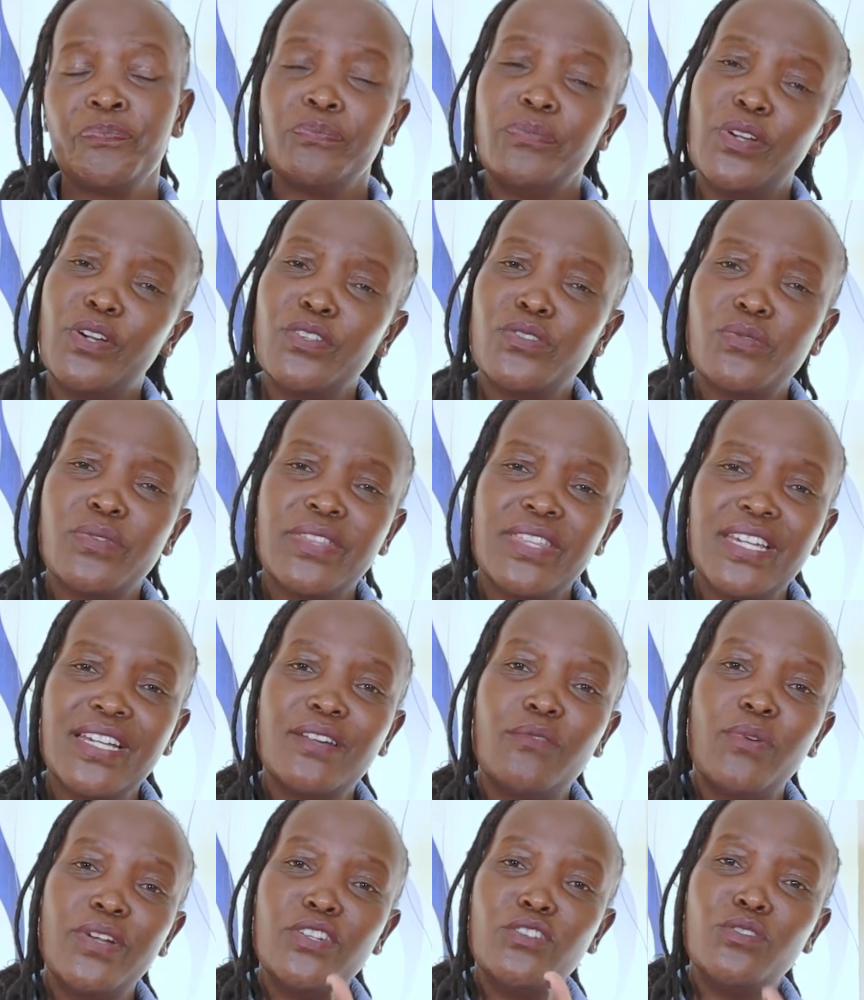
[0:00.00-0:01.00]
Because we
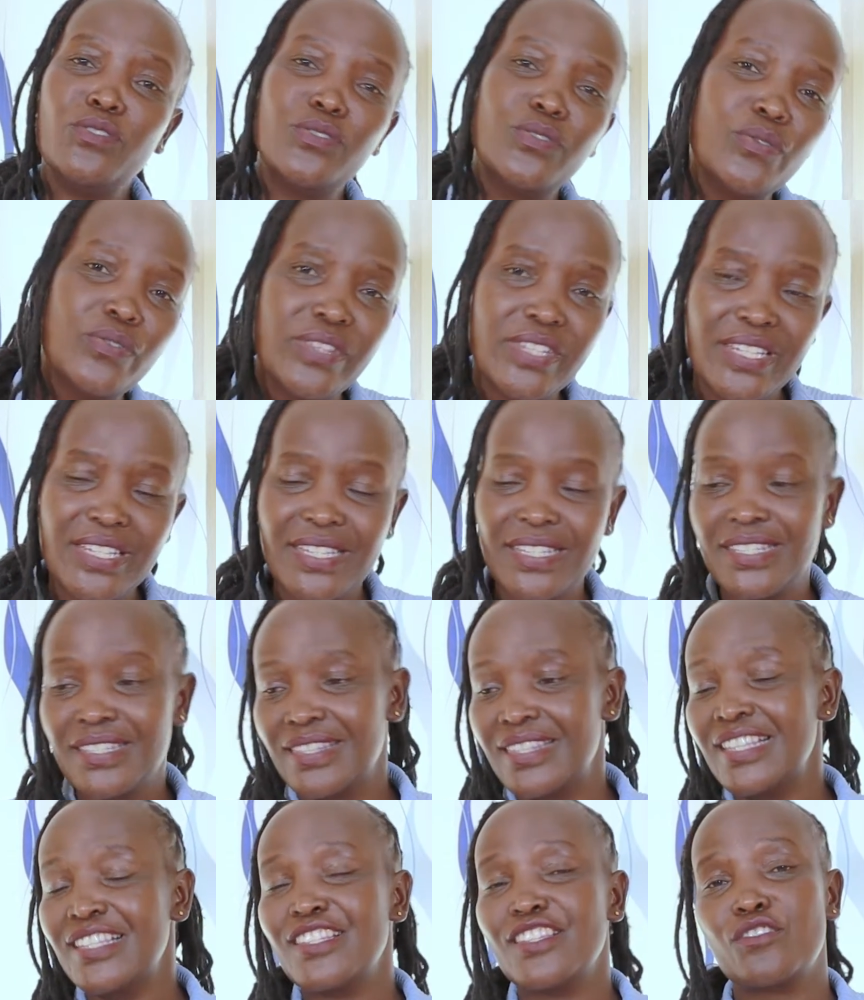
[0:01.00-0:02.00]
think when you do this
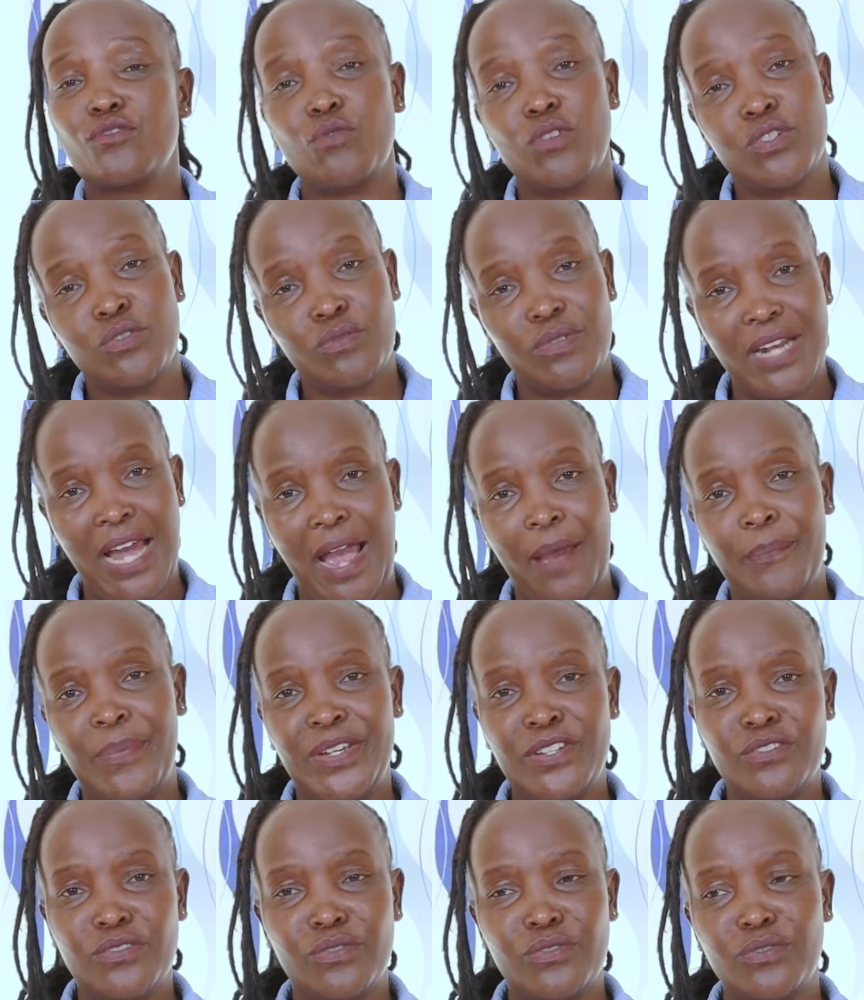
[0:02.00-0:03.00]
is what will
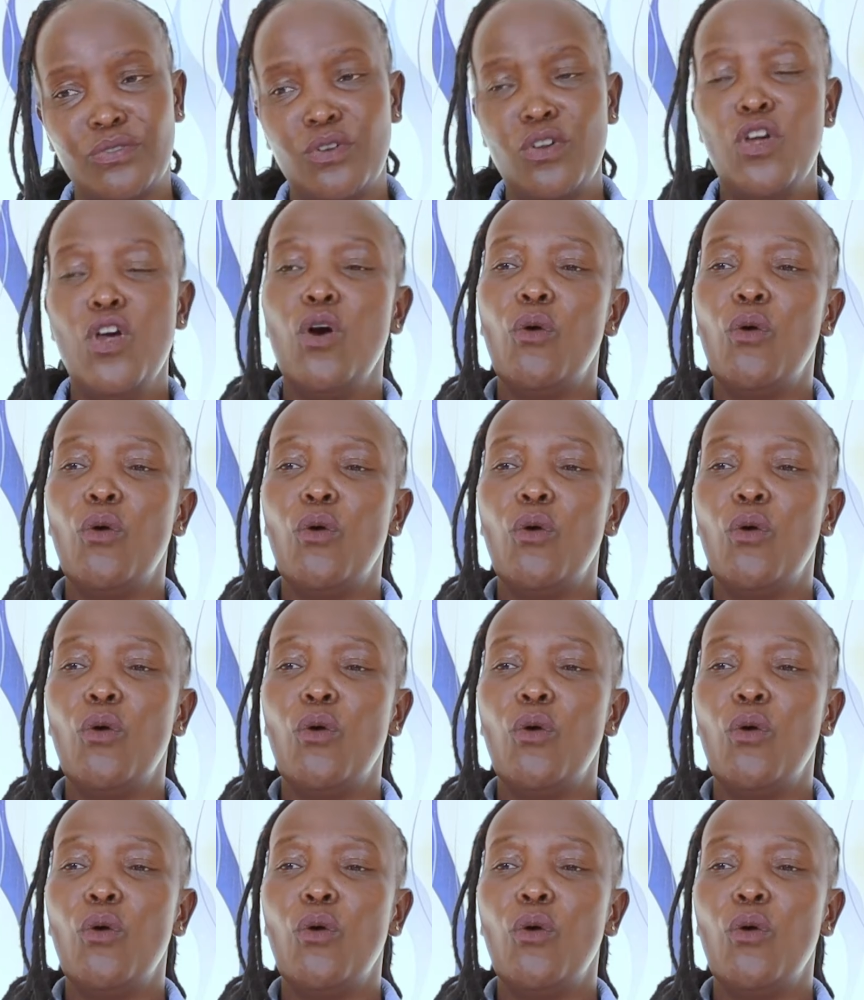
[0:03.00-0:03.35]
happen to you.